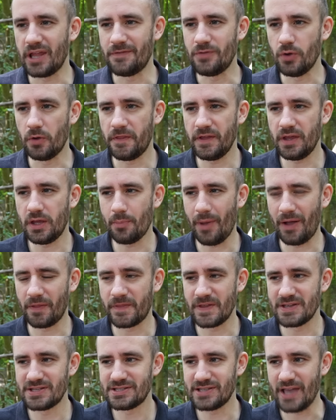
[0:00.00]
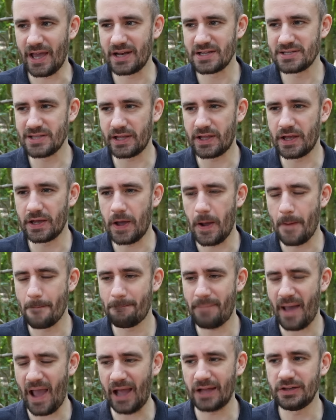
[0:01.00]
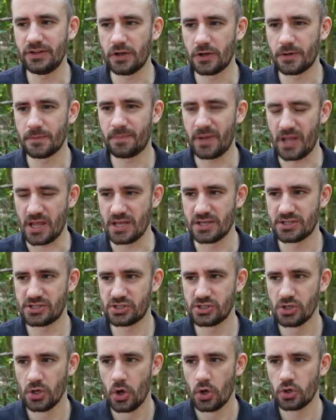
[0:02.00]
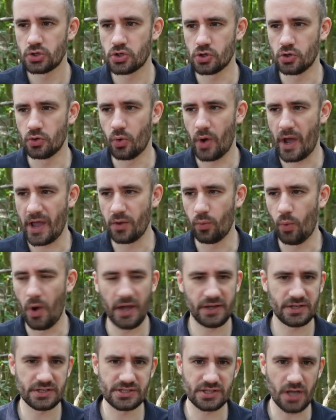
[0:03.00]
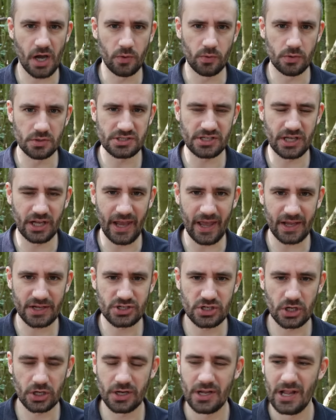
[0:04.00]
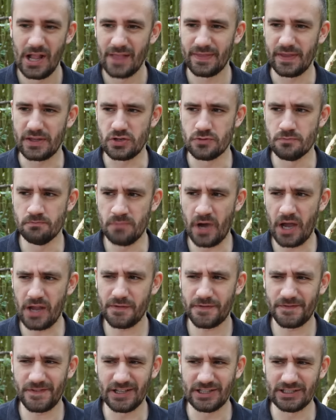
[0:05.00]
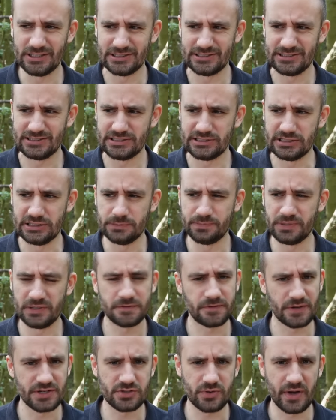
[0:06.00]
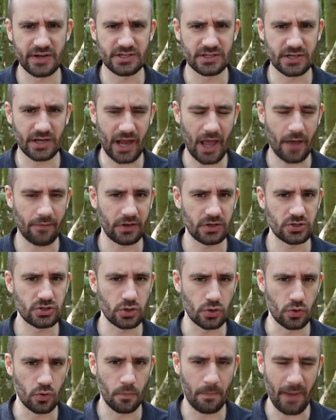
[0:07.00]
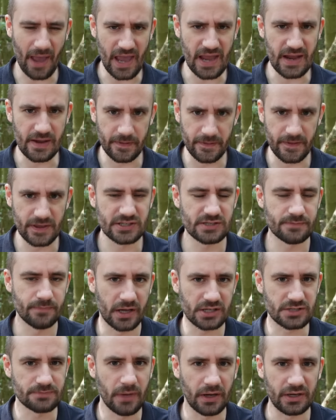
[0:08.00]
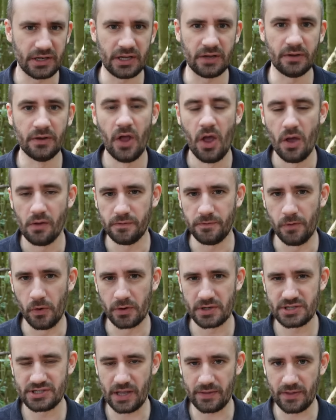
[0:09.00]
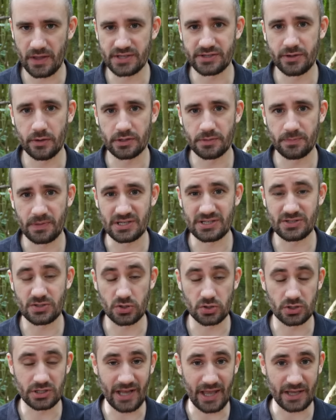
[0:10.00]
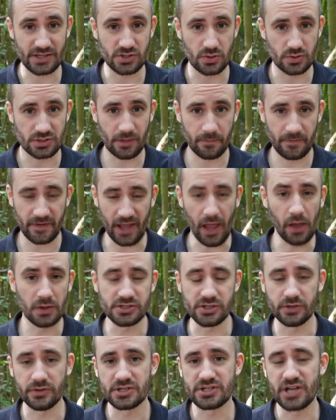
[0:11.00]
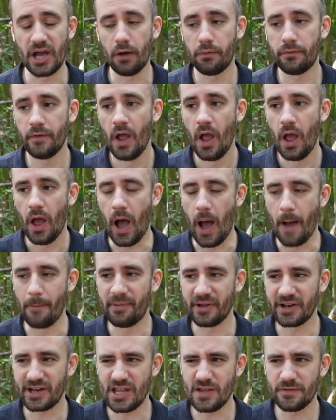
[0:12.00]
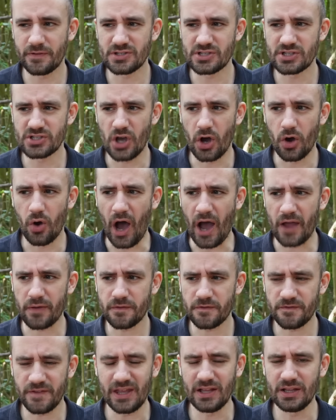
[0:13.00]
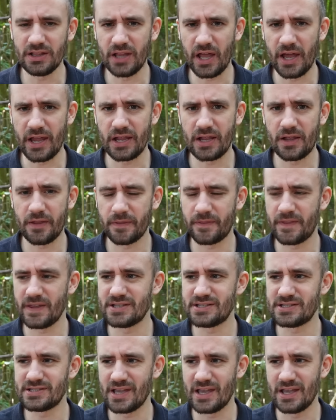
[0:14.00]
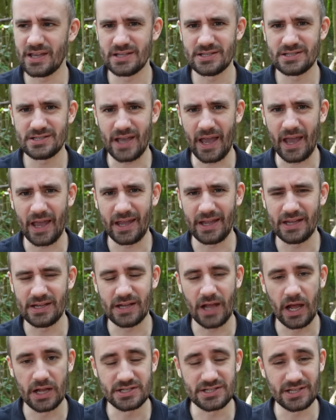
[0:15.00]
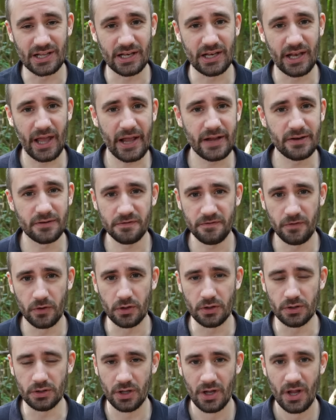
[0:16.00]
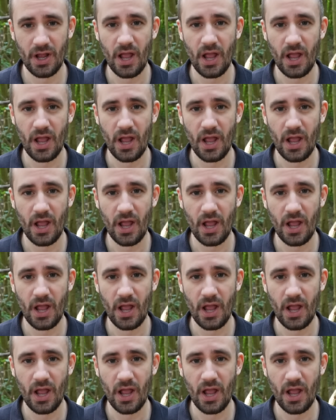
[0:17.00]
if you're thinking about this set as like a companion piece to a wider Star Wars collection, then you might feel a little bit frustrated at having to pay this much money for a set that is going to be stood next to something else on the shelf. But even so, I feel like this is a delightful,